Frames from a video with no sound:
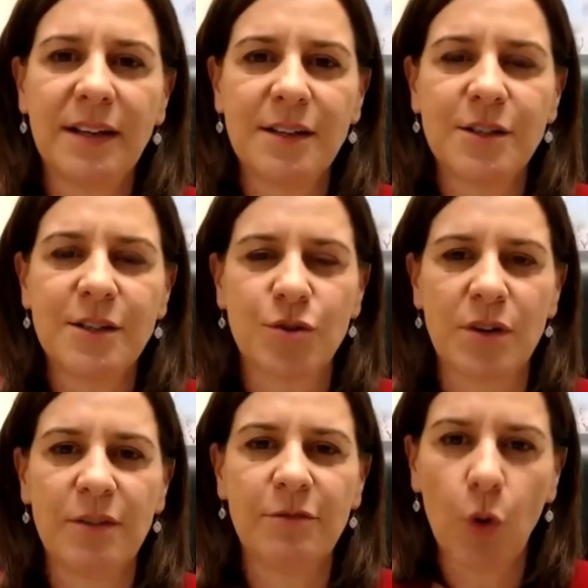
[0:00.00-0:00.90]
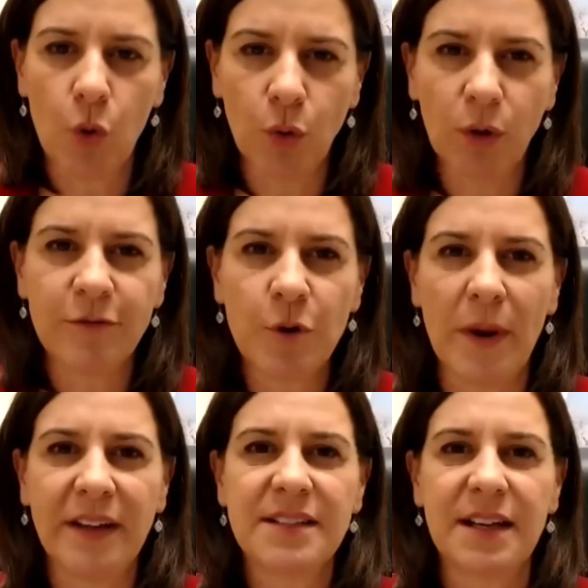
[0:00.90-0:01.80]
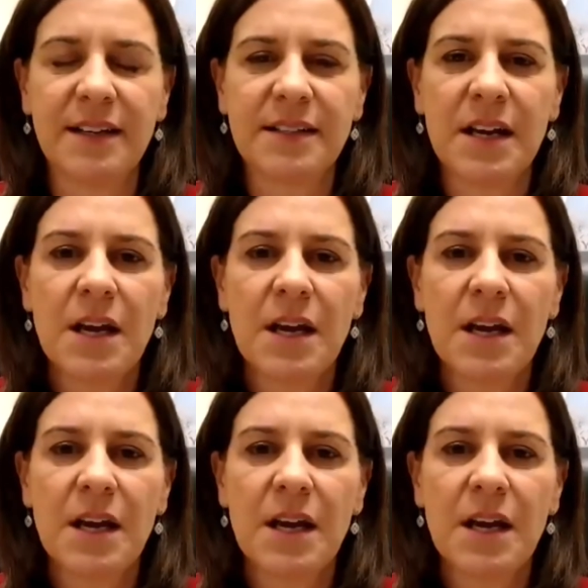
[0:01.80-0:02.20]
industry for all of Queensland.